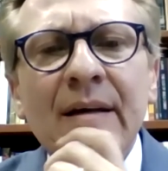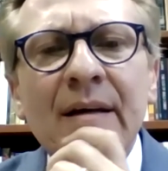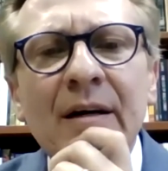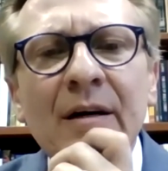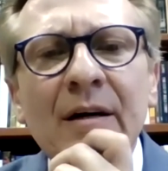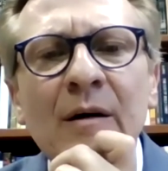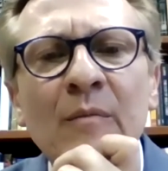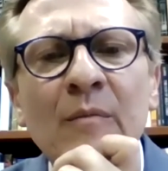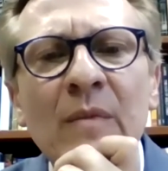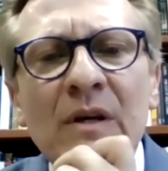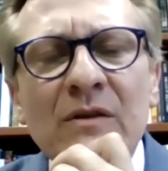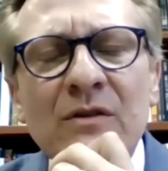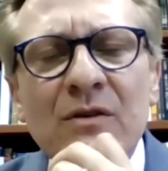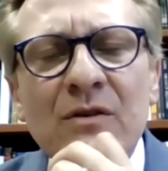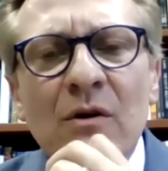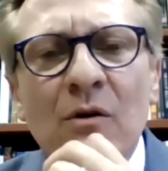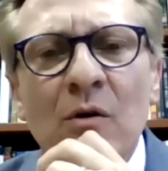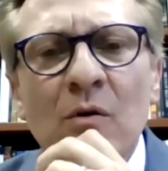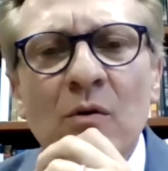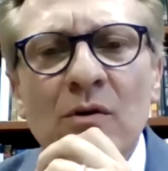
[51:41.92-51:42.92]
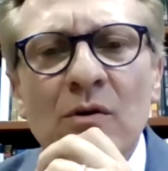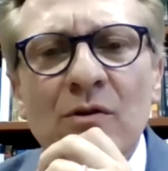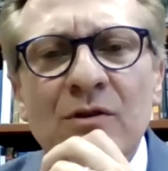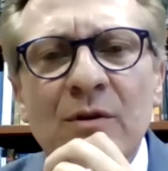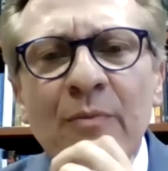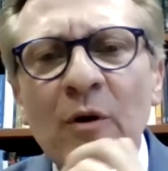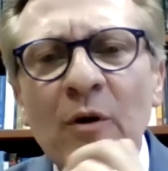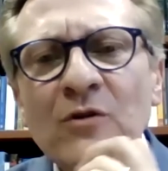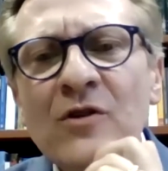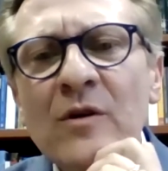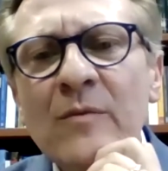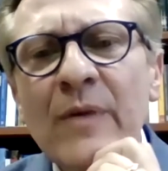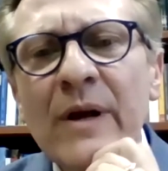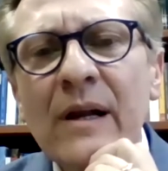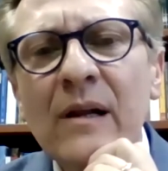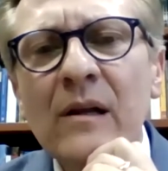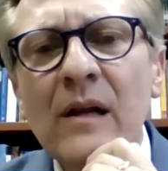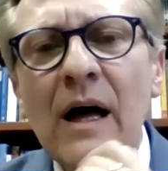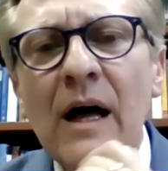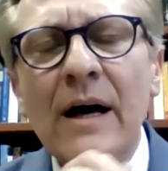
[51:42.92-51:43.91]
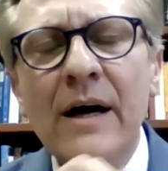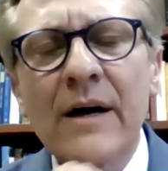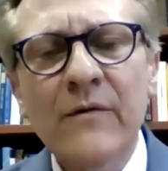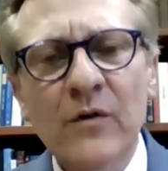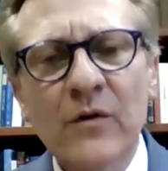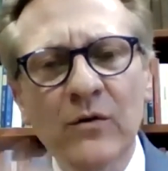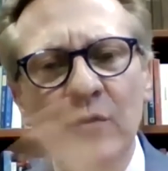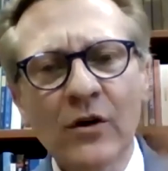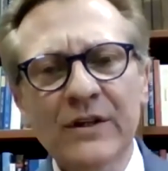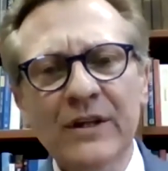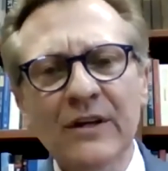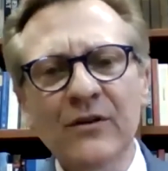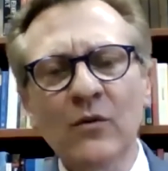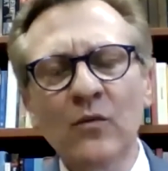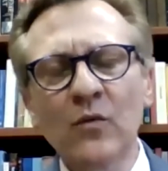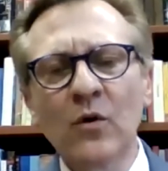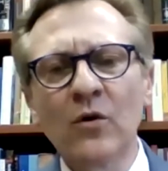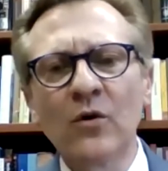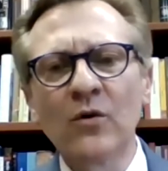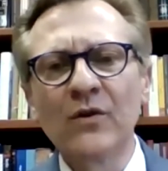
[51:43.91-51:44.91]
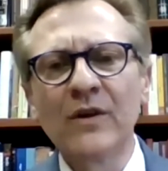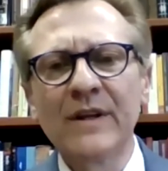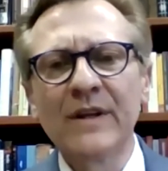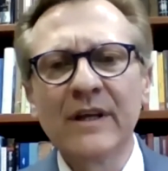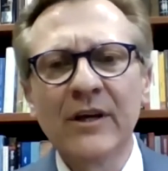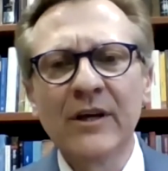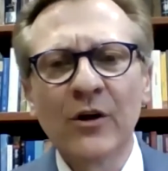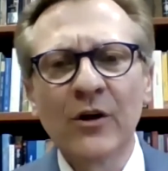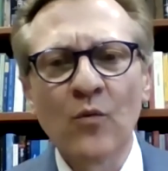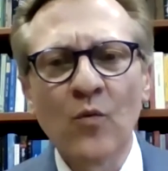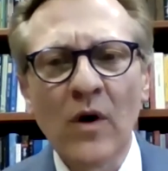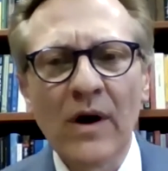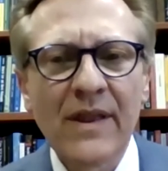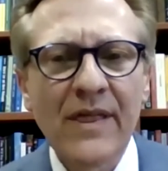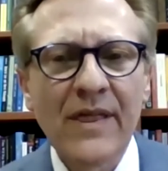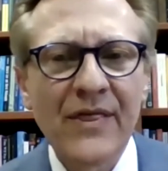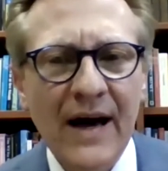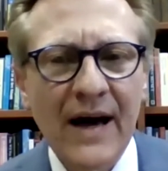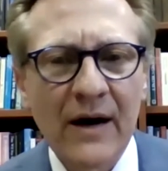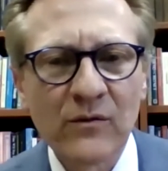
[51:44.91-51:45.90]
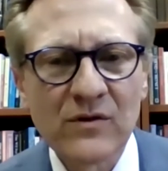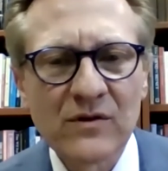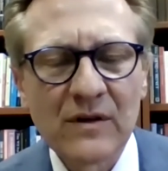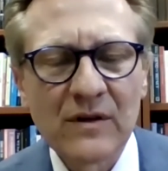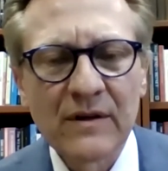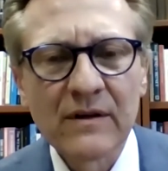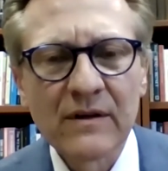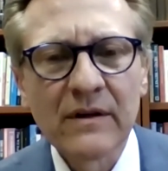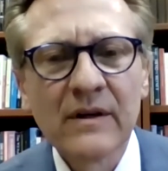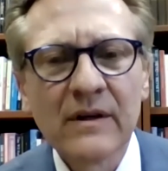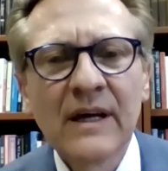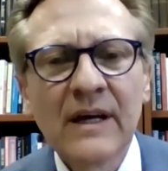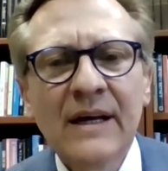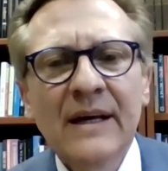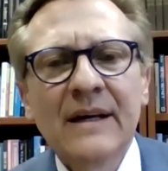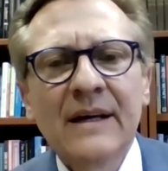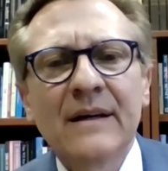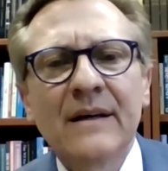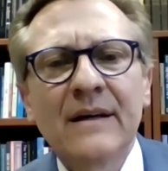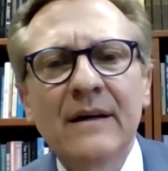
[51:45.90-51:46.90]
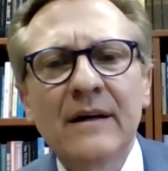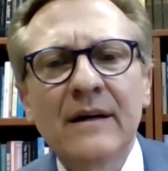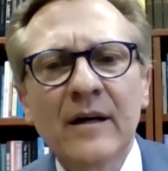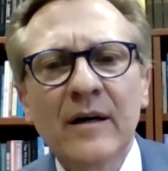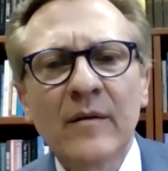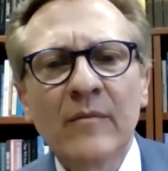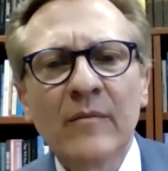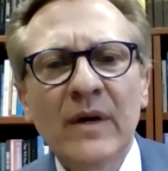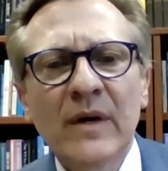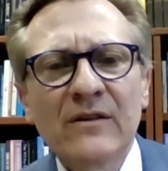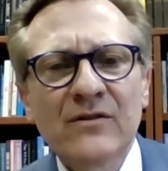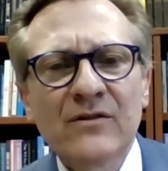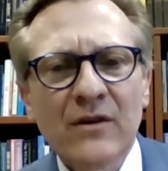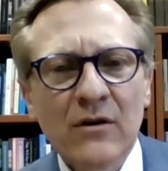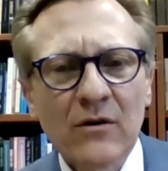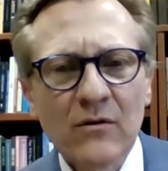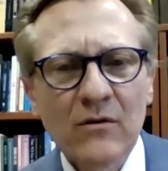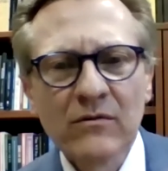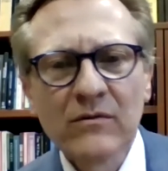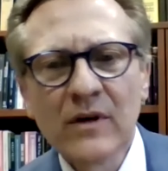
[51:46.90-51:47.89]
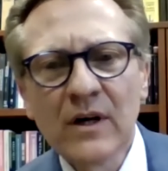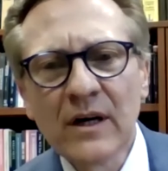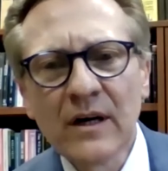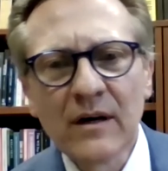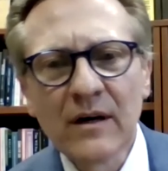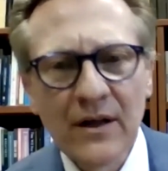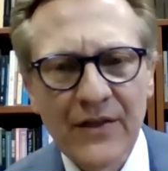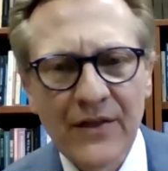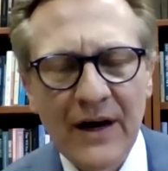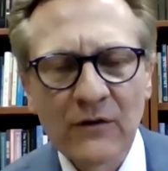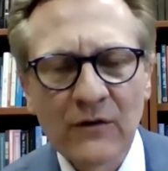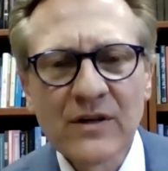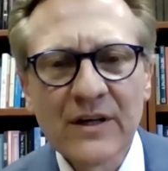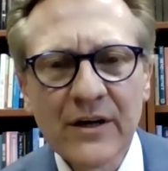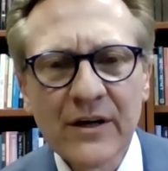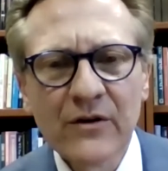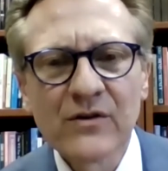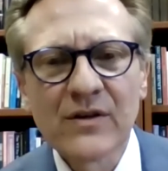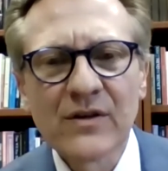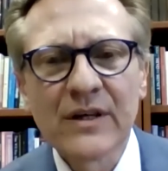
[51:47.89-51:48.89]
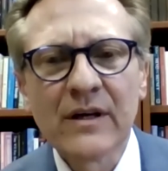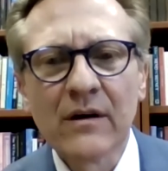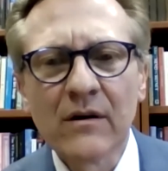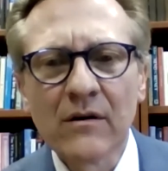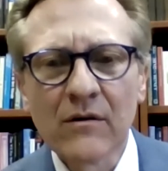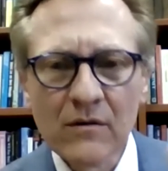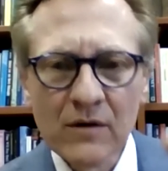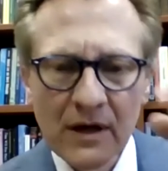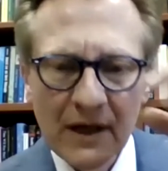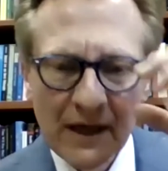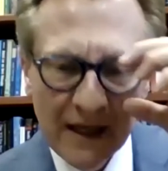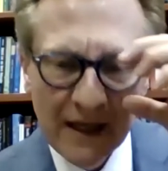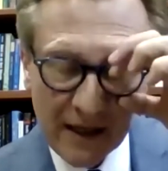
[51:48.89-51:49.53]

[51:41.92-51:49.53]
Um, so suppose you'd been alive or looked at the world in the year 1000, um, so uh, a thousand years ago.